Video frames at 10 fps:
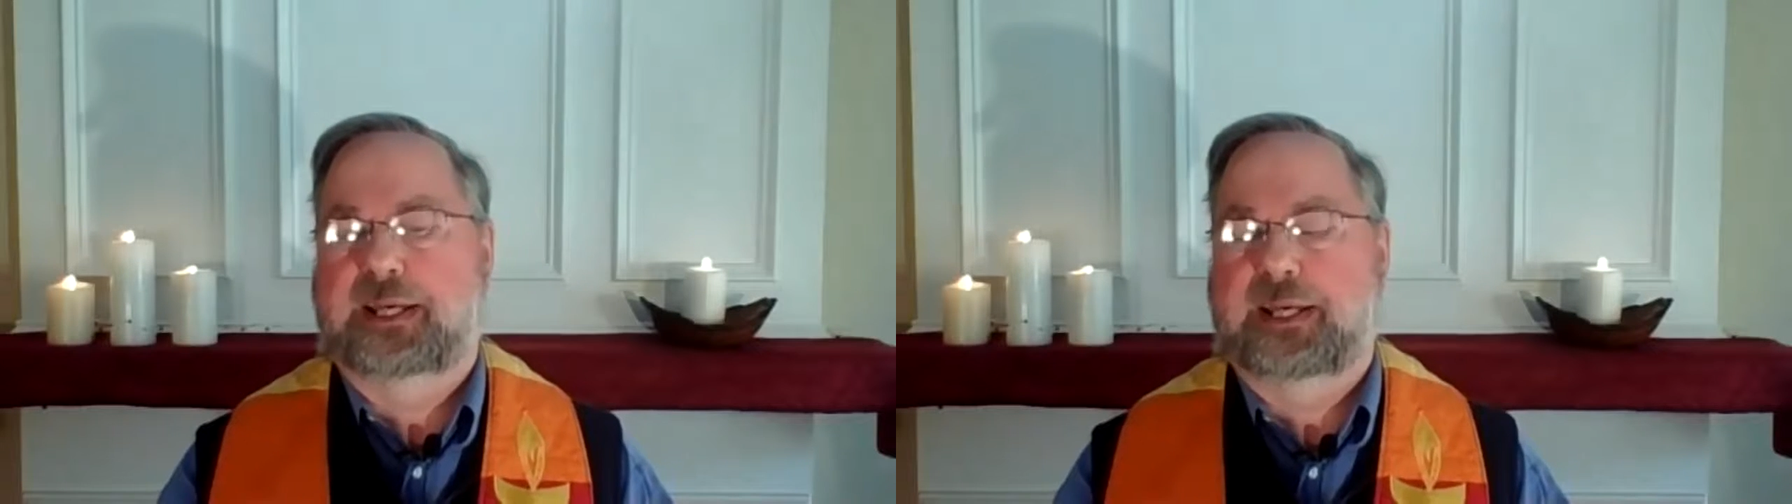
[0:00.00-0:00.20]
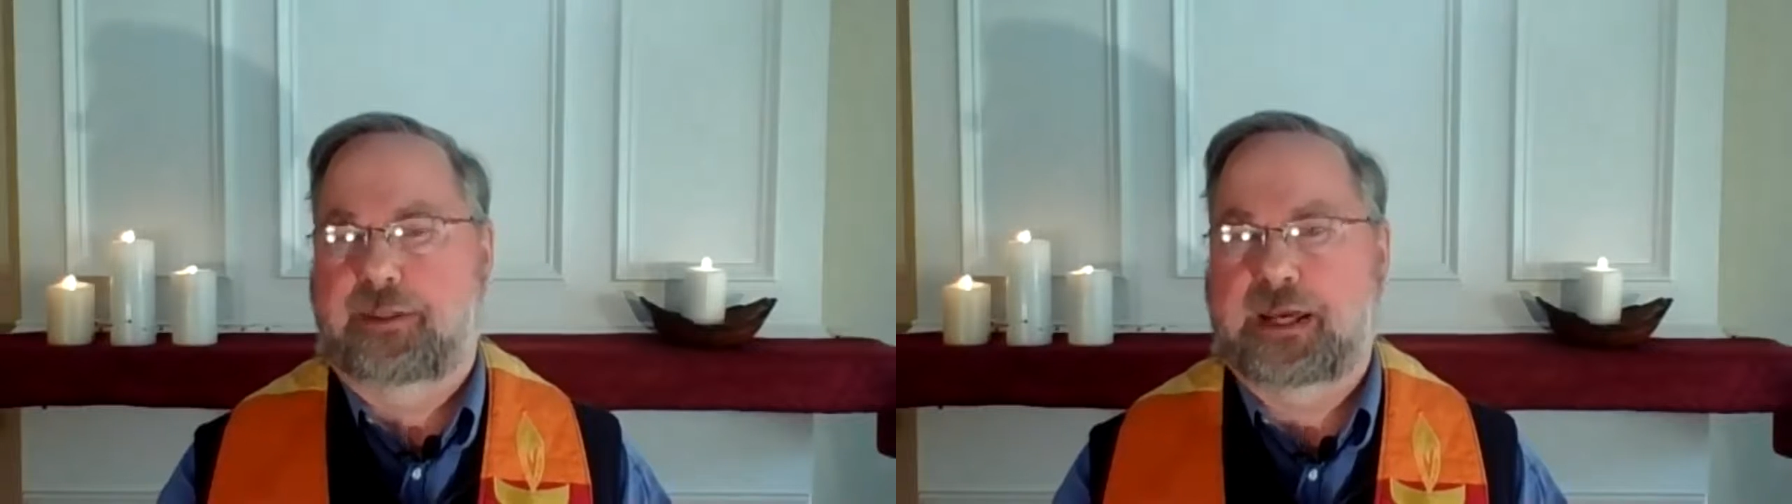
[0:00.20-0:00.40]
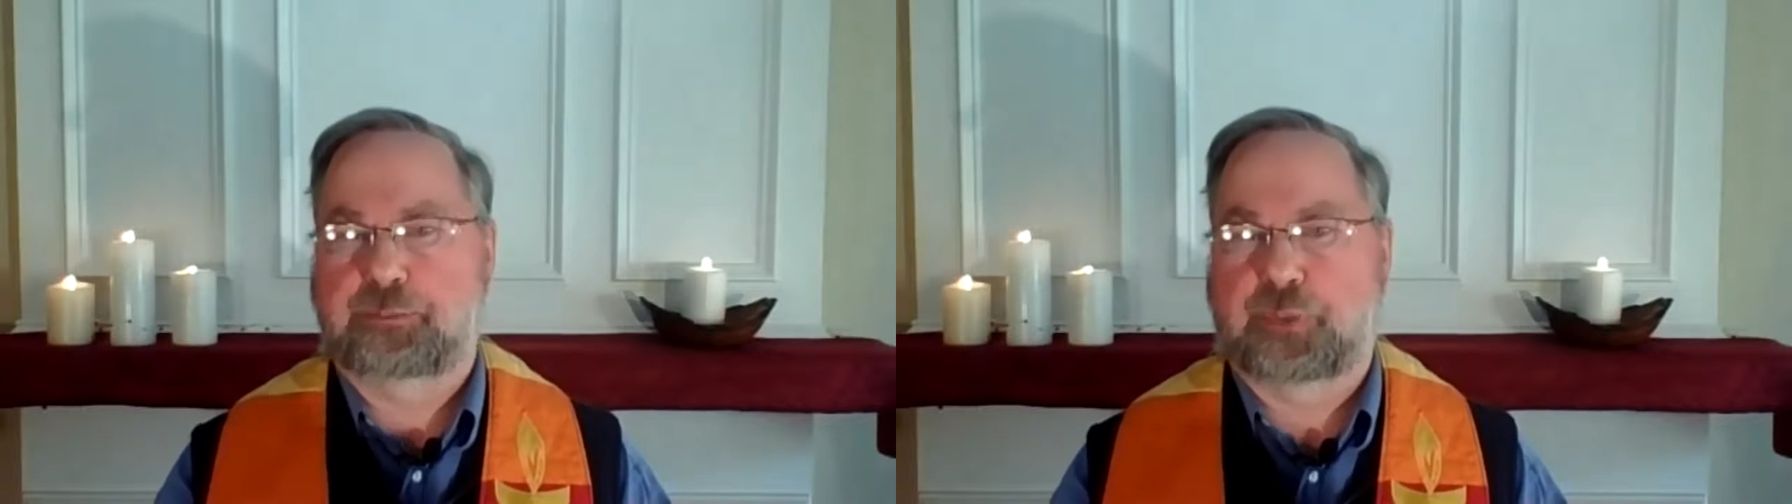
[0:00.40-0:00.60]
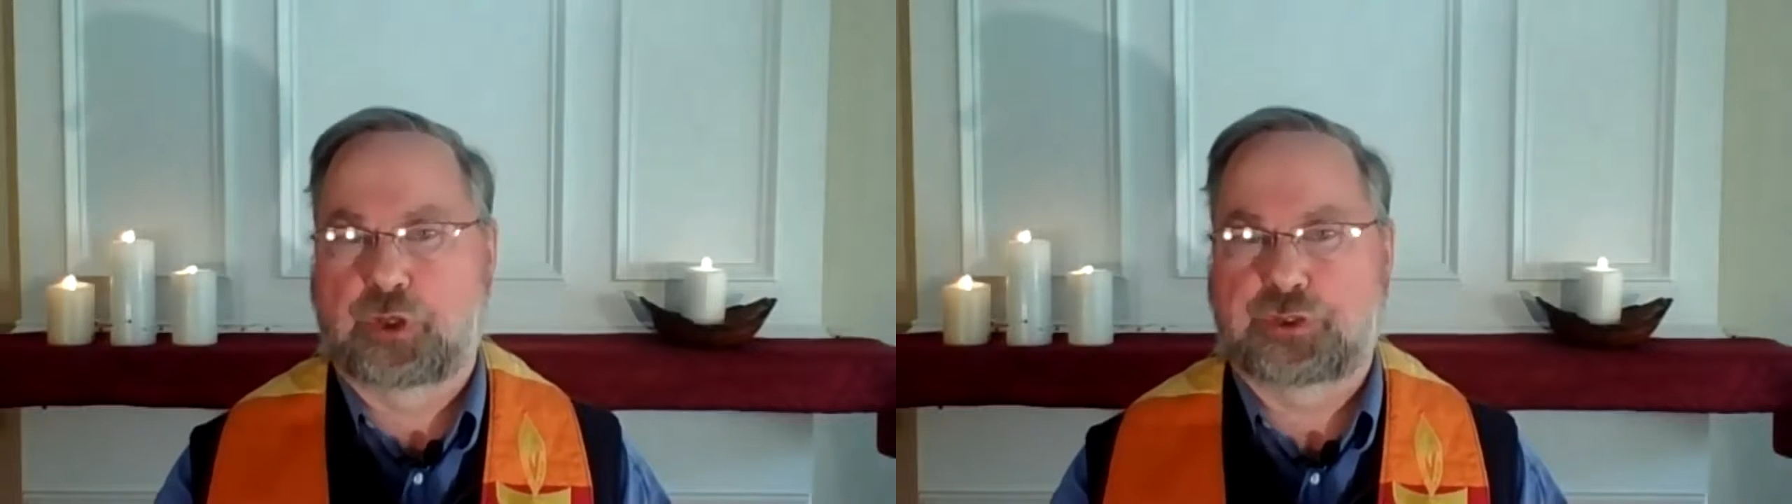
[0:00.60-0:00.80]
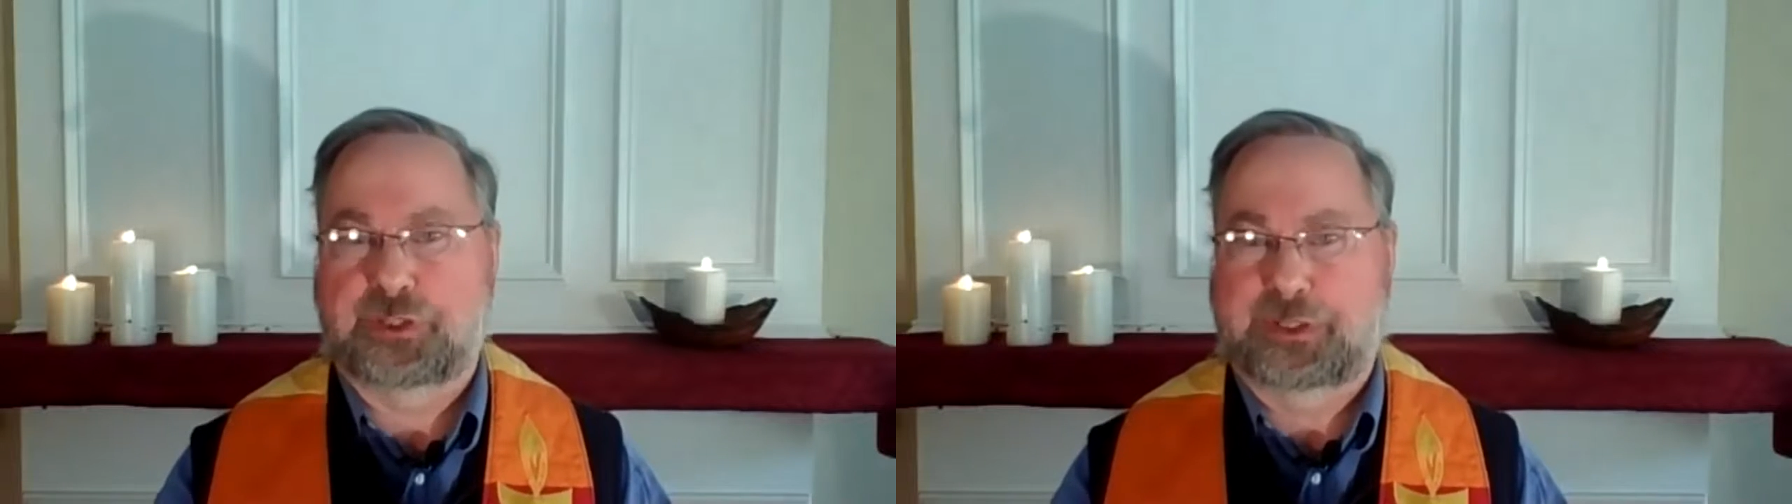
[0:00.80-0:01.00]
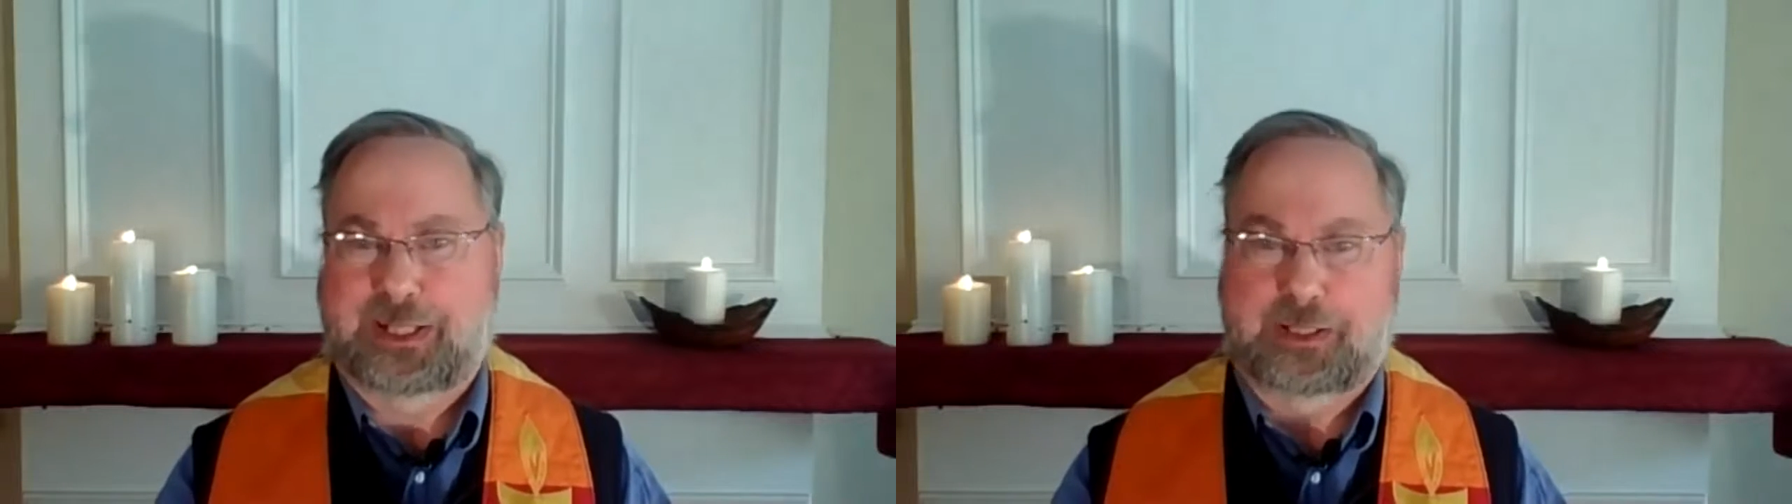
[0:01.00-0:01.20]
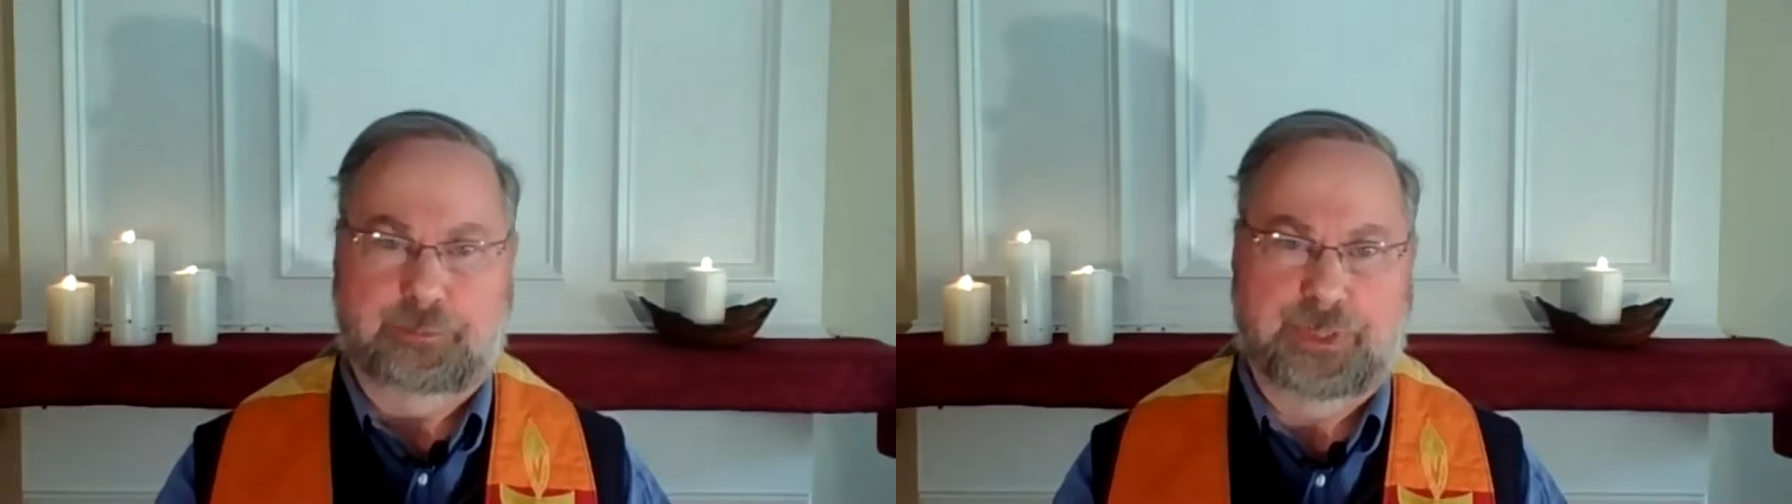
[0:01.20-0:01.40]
and that person had